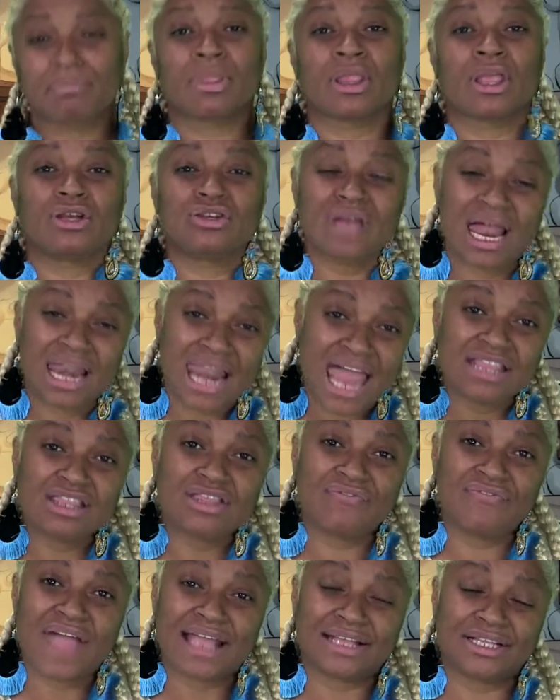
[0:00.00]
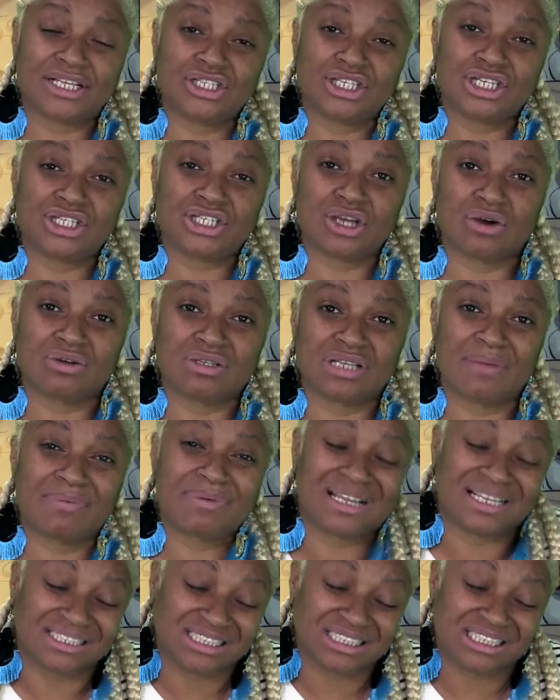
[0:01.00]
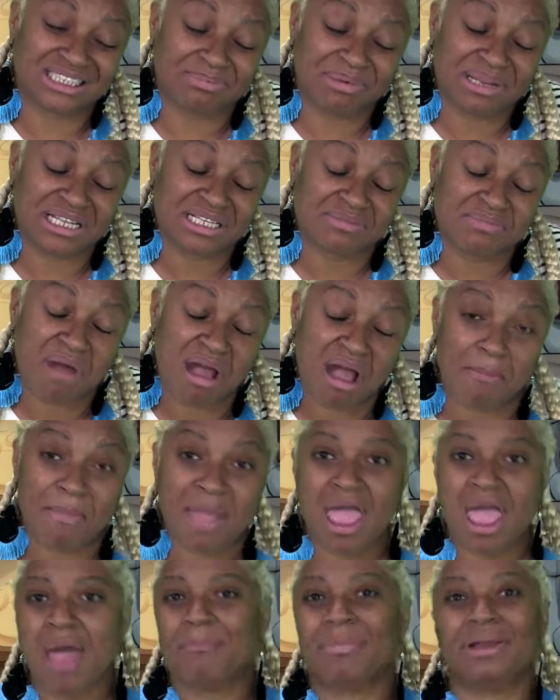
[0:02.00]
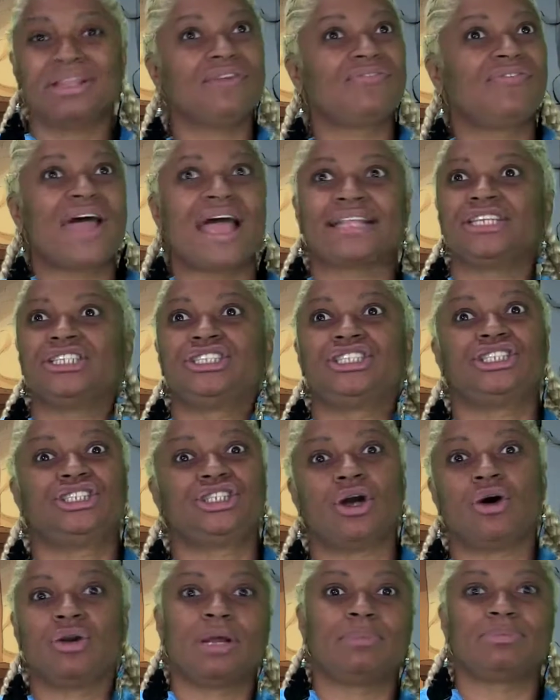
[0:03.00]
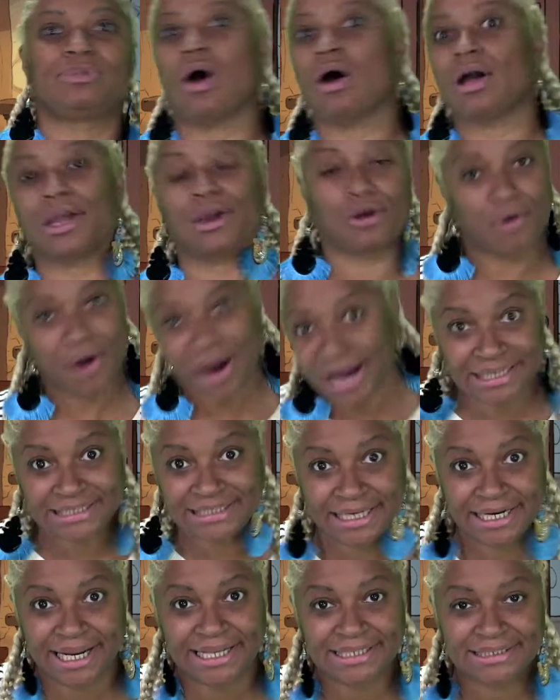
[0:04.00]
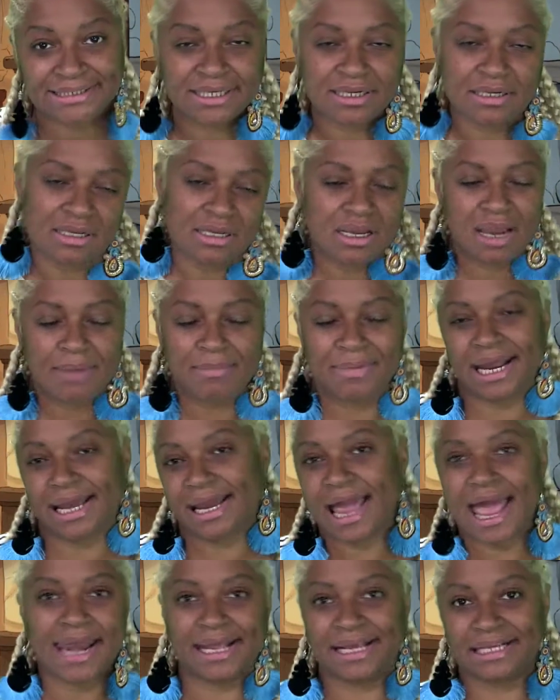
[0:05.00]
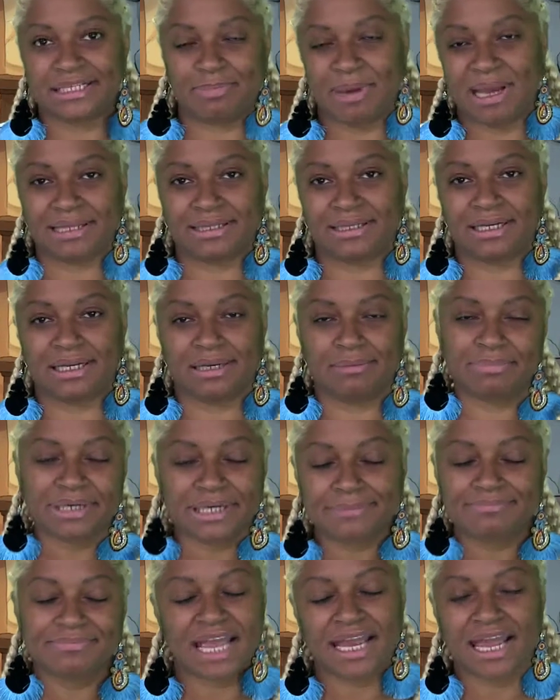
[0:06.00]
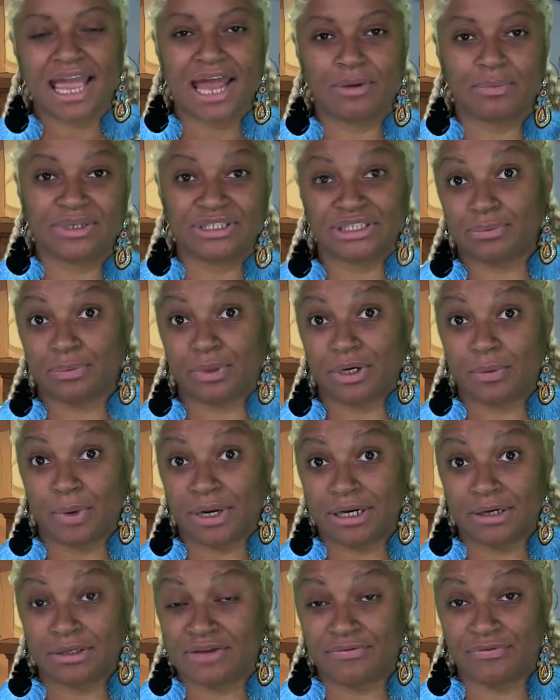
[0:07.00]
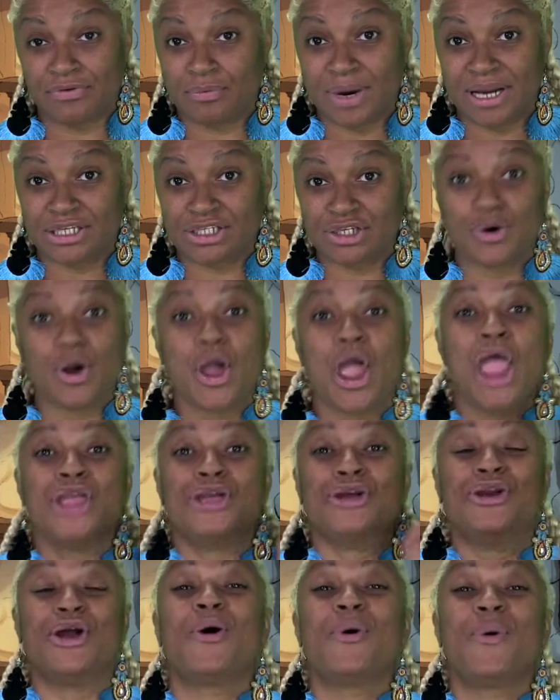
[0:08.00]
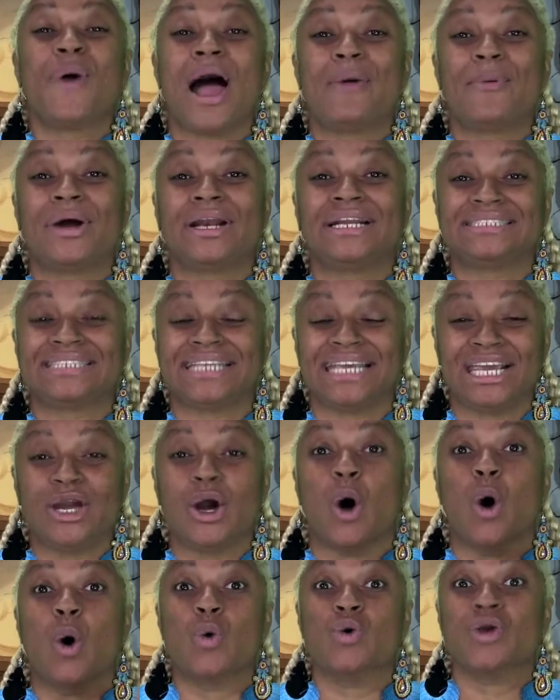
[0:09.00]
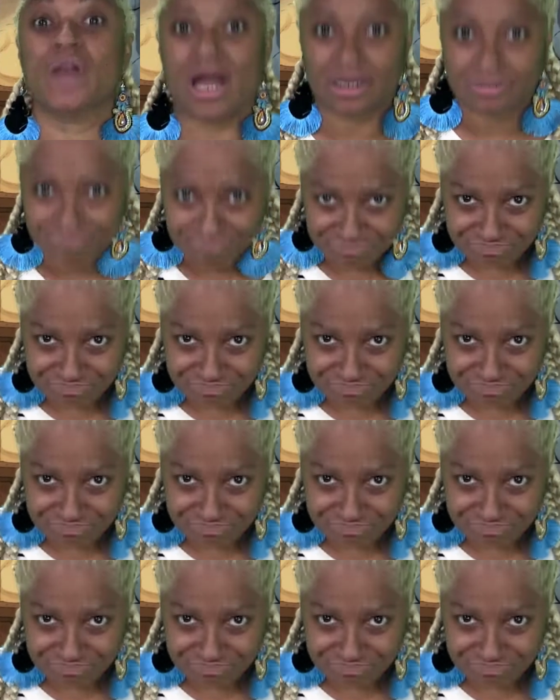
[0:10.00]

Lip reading: So I like the fact that she showed up because she's Ben's mom. But the fact that she showed up talking craziness, I mean, I kind of expected it, but I kind of wish it would have went a different way too. You know who I want to see? Una.